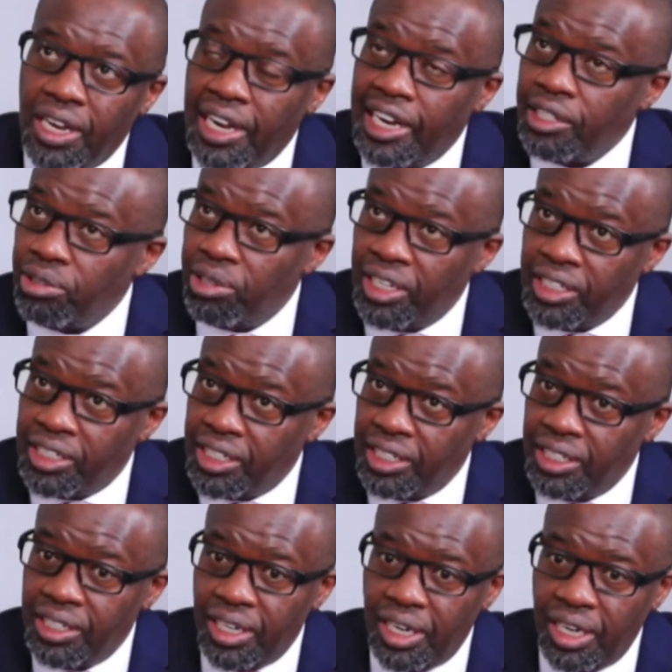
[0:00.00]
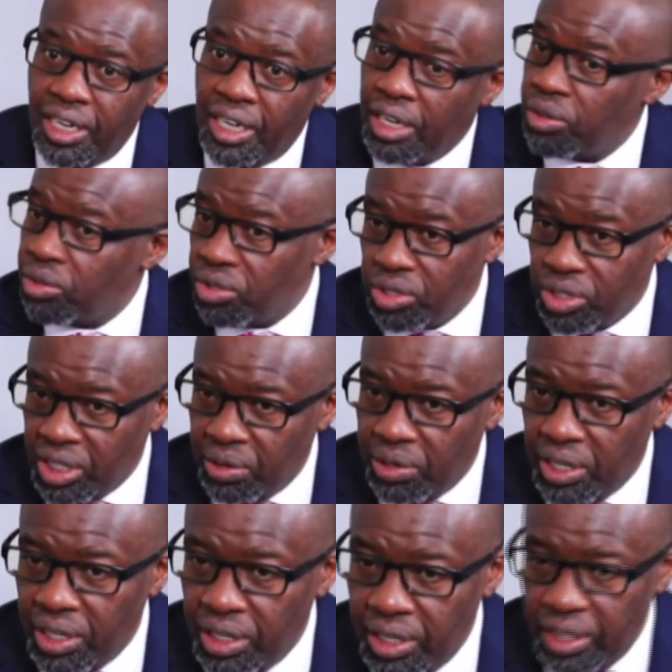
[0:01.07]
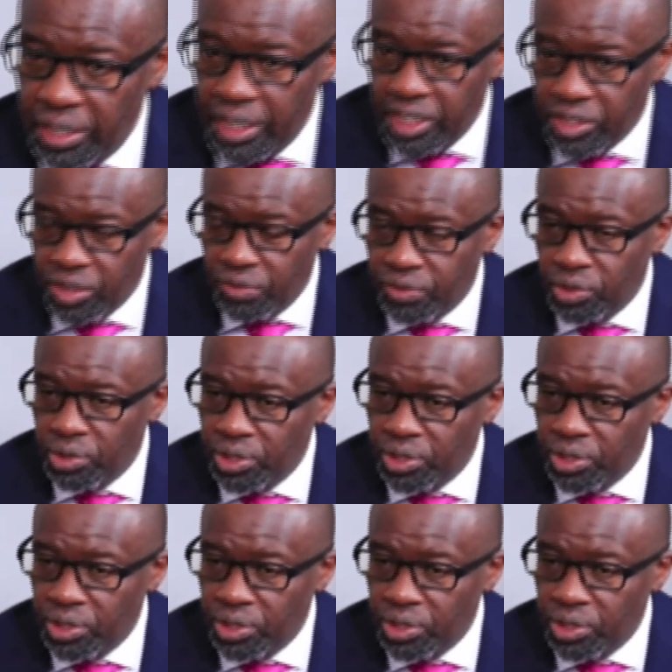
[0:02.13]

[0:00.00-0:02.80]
regulated across our areas of